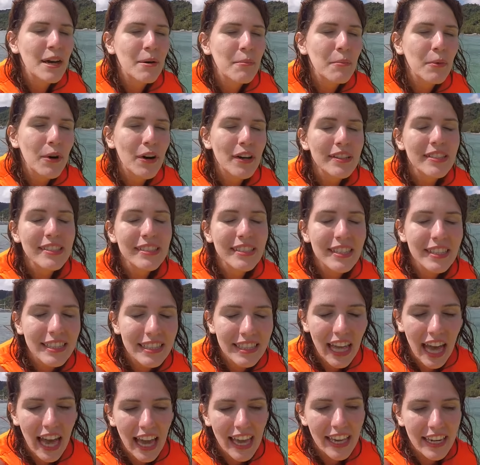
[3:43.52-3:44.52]
the most
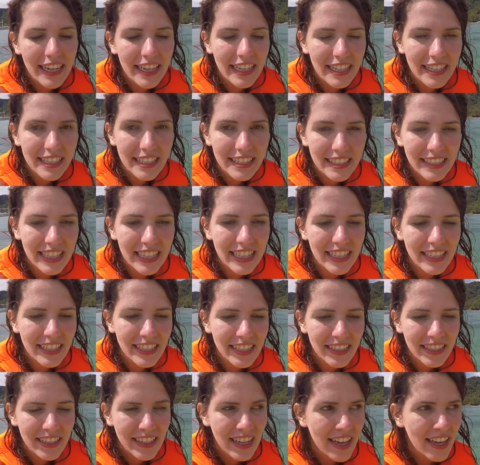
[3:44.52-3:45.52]
tiring
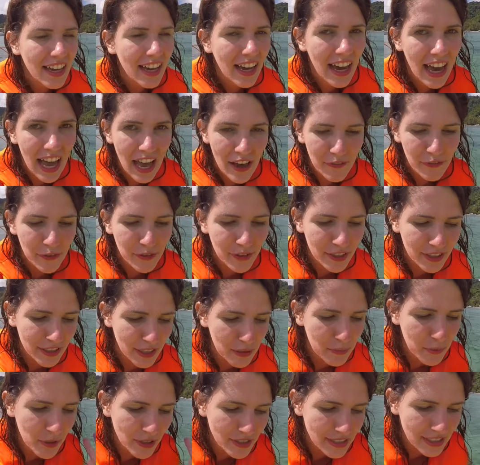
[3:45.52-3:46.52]
thing ever.
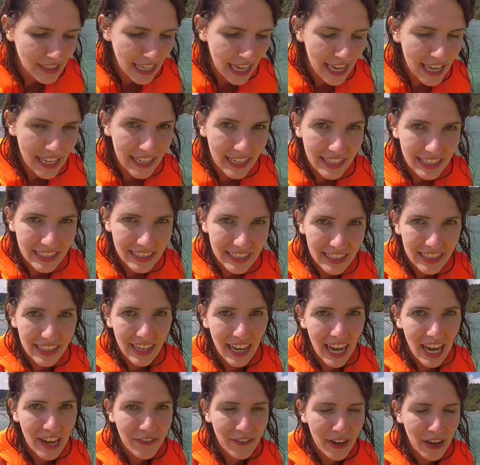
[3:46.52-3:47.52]
The most tiring thing
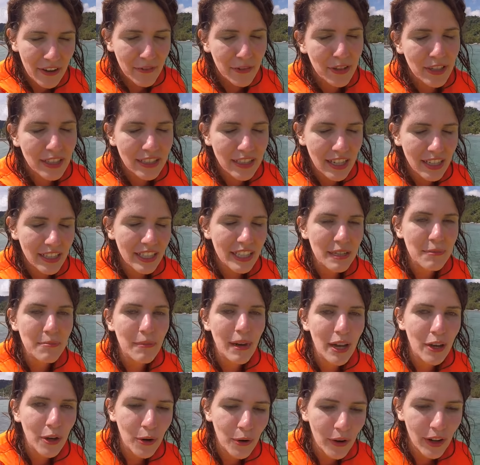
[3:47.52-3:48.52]
I've ever done in
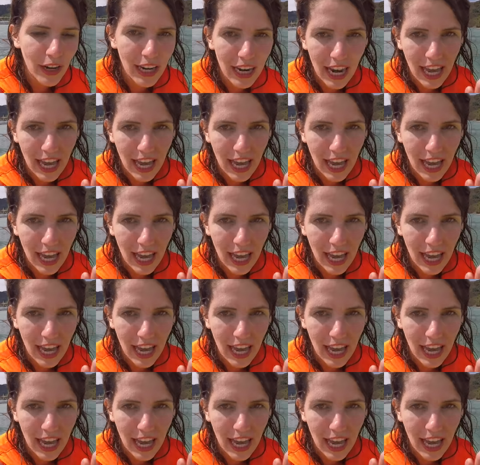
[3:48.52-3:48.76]
my whole